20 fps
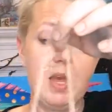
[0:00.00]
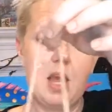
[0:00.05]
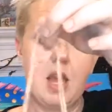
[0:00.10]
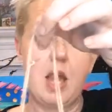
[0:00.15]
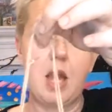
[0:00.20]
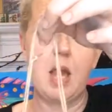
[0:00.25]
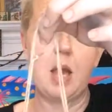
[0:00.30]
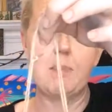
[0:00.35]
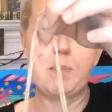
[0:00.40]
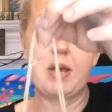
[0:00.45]

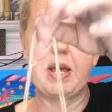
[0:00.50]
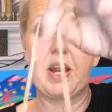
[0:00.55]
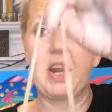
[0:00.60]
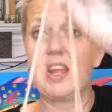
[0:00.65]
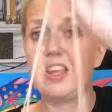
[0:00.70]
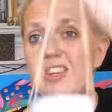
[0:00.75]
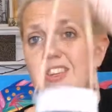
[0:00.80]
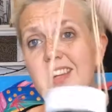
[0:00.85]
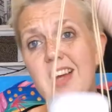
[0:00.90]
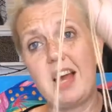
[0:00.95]
And
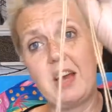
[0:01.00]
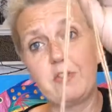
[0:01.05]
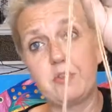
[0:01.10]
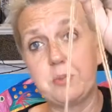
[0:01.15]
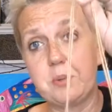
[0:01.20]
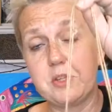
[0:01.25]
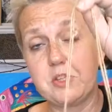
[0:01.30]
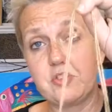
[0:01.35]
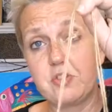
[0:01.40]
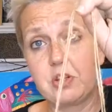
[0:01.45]
you don't have to
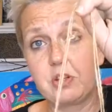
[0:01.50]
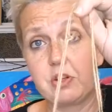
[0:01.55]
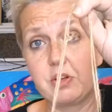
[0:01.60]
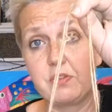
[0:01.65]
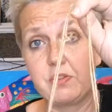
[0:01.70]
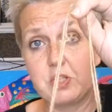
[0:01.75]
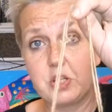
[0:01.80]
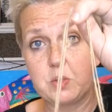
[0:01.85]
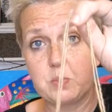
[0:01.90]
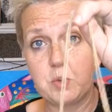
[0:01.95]
put the string on if
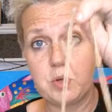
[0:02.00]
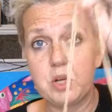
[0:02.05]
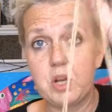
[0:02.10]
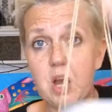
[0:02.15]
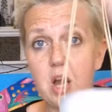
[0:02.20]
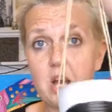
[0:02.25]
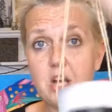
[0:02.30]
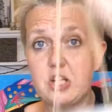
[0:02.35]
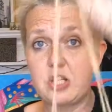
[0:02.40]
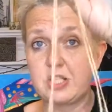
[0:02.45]
you don't want.
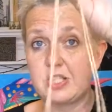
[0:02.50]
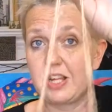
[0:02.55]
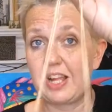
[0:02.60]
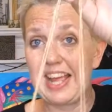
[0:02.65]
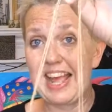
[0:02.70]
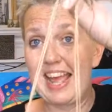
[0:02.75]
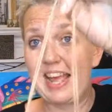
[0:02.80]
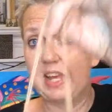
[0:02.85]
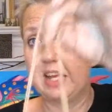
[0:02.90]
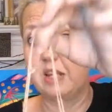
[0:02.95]
I just like
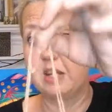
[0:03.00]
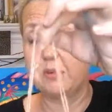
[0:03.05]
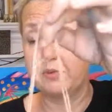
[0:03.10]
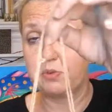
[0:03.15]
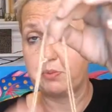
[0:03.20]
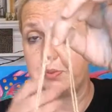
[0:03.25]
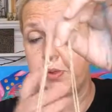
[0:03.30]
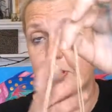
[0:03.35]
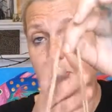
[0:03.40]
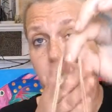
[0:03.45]
hanging them
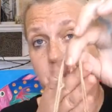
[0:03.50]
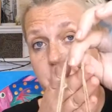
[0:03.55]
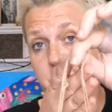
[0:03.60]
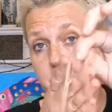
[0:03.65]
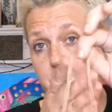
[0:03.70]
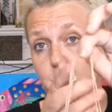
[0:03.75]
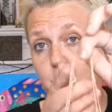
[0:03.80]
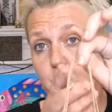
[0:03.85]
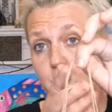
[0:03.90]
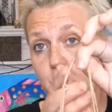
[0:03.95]
from the garden
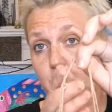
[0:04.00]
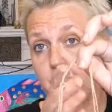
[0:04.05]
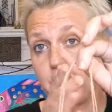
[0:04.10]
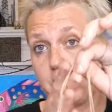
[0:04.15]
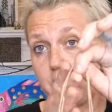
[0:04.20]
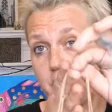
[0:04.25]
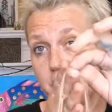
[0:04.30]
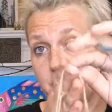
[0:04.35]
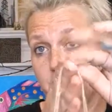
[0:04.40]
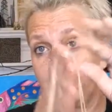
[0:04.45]
wall or the
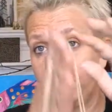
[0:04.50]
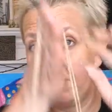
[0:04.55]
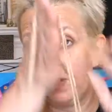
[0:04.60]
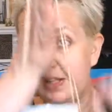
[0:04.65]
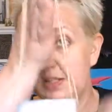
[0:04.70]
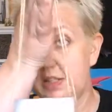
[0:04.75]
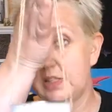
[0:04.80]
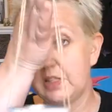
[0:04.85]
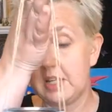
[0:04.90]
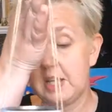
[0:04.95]
garden
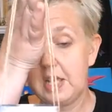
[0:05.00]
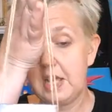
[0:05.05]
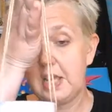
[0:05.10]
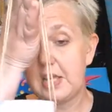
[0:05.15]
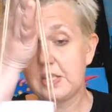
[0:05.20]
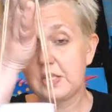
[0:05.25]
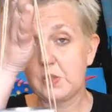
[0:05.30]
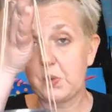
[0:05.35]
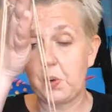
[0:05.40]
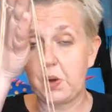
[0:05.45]
fence.
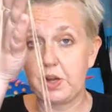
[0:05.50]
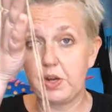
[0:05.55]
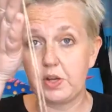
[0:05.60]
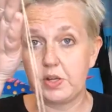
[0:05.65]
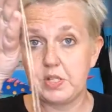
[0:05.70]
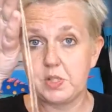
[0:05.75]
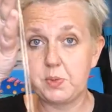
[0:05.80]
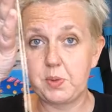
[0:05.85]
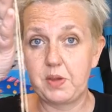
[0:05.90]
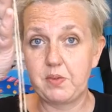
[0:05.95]
It's quite a
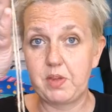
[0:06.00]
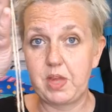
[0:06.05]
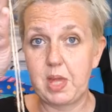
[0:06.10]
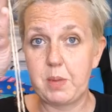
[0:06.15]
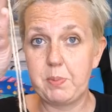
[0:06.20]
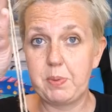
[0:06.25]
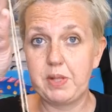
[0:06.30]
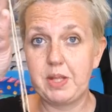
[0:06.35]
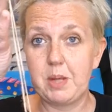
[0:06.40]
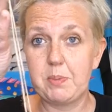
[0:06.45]
nice way of
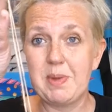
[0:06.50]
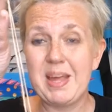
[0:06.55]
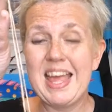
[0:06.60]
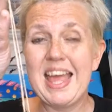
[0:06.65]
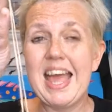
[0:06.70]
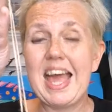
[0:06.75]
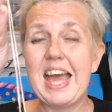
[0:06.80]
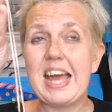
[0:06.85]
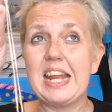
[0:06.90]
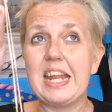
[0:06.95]
keeping them,
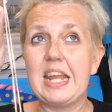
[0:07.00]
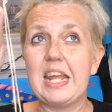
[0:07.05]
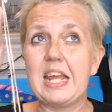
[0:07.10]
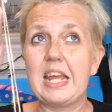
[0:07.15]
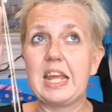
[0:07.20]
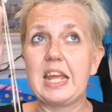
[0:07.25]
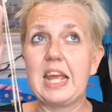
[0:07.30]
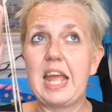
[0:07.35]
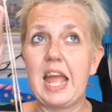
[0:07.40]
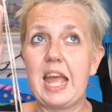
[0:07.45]
and it
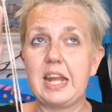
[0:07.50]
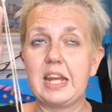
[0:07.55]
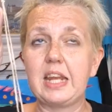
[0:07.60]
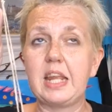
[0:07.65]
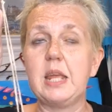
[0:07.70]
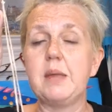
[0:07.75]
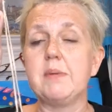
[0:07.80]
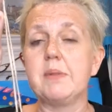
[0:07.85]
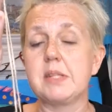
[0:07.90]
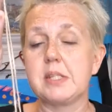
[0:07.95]
can
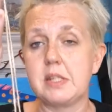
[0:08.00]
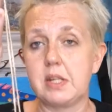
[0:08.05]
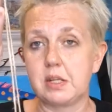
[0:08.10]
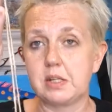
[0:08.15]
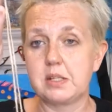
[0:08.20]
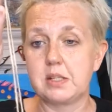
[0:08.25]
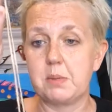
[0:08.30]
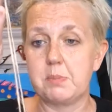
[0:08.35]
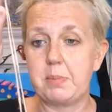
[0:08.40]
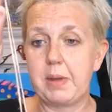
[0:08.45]
keep the
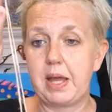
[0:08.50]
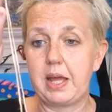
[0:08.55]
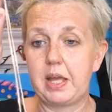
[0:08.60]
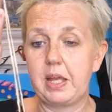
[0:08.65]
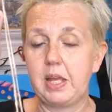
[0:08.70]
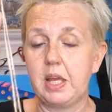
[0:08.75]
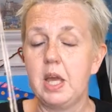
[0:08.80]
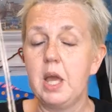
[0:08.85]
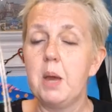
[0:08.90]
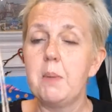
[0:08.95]
slugs at bay.
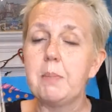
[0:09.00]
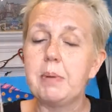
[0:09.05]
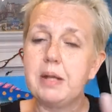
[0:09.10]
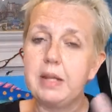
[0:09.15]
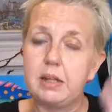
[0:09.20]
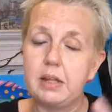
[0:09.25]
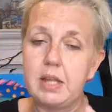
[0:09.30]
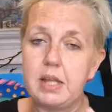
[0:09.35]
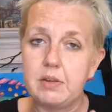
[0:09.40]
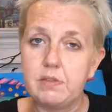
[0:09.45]
But a
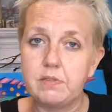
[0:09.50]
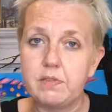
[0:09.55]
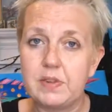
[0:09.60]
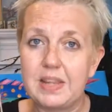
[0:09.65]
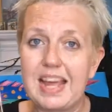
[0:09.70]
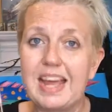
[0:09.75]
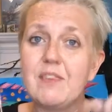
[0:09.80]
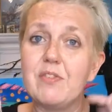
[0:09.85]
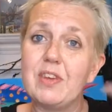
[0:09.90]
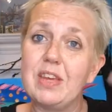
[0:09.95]
little hint for
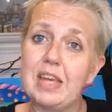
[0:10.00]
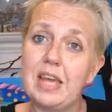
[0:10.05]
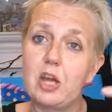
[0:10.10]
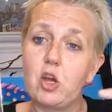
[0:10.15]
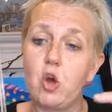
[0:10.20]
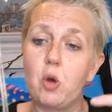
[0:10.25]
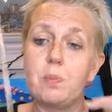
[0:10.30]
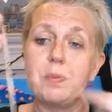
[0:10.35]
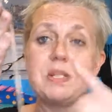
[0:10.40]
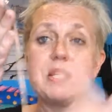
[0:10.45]
that, if you can get
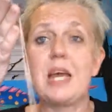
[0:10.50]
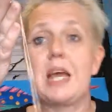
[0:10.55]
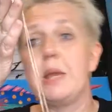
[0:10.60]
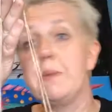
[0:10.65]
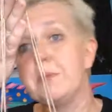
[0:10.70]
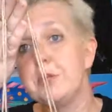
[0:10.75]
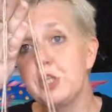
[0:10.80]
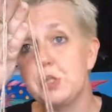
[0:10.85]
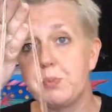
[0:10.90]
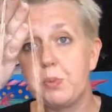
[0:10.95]
copper tape,
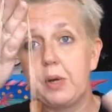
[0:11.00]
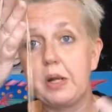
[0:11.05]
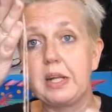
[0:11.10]
just put a